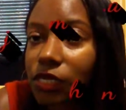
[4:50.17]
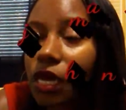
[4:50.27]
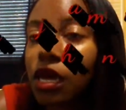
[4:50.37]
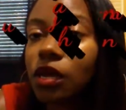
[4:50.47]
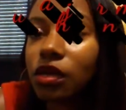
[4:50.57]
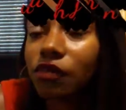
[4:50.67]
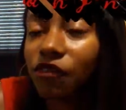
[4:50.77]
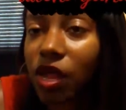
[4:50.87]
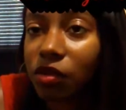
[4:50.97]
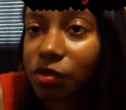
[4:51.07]
you can
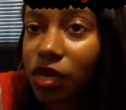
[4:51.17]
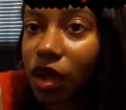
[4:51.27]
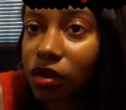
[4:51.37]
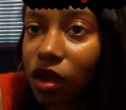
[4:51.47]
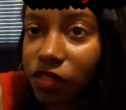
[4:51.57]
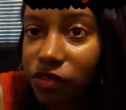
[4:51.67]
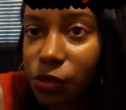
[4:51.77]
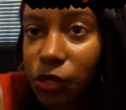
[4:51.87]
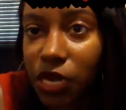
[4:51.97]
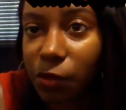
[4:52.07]
follow me on
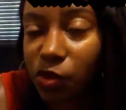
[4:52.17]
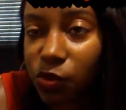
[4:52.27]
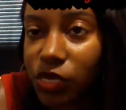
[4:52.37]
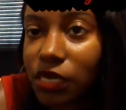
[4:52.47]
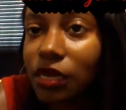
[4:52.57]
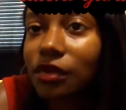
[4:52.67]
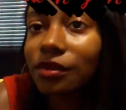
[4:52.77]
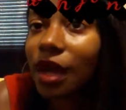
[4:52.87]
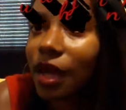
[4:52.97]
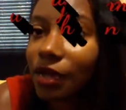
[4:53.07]

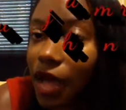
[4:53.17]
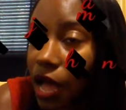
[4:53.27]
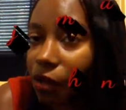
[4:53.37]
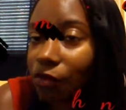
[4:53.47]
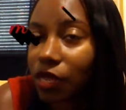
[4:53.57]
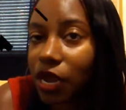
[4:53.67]
authorjanaemarie.com.